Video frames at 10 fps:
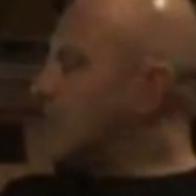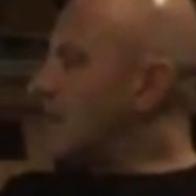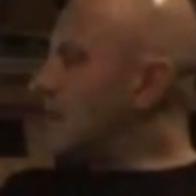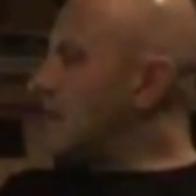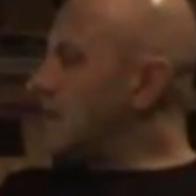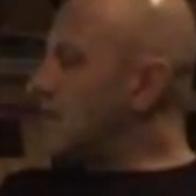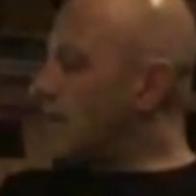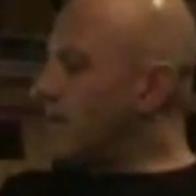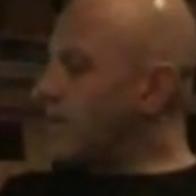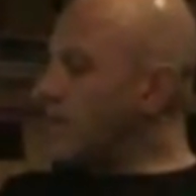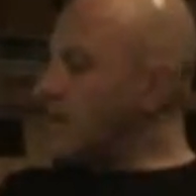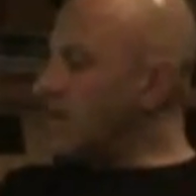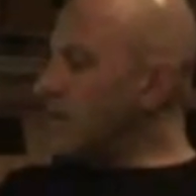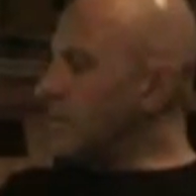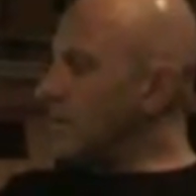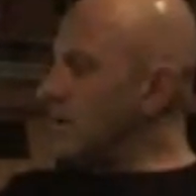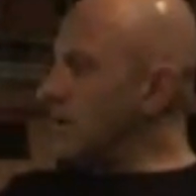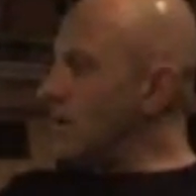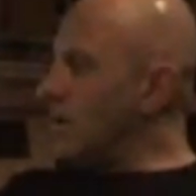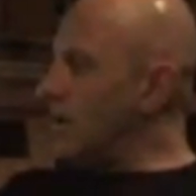they, like the
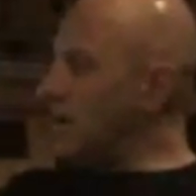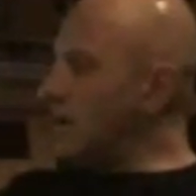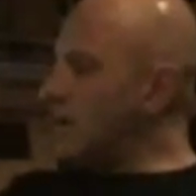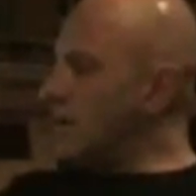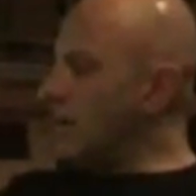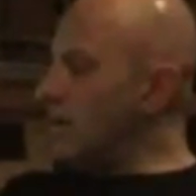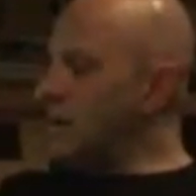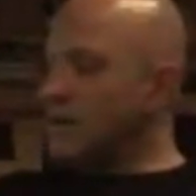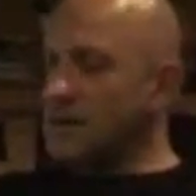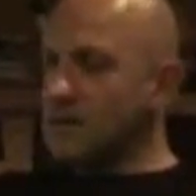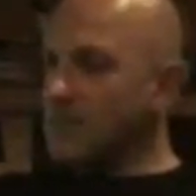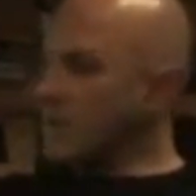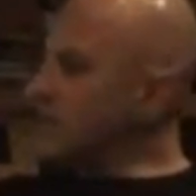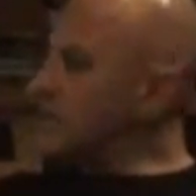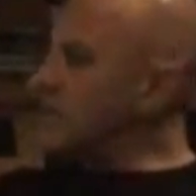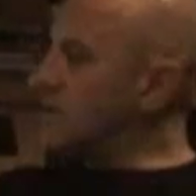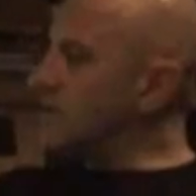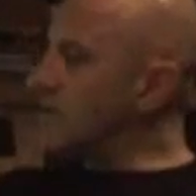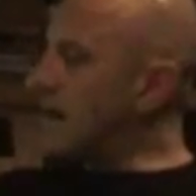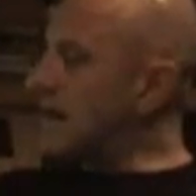early days when I used to do
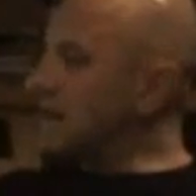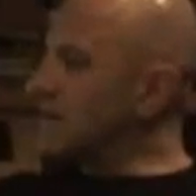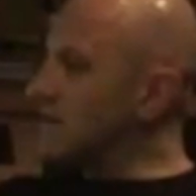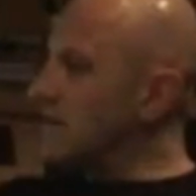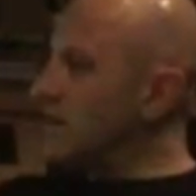tracks,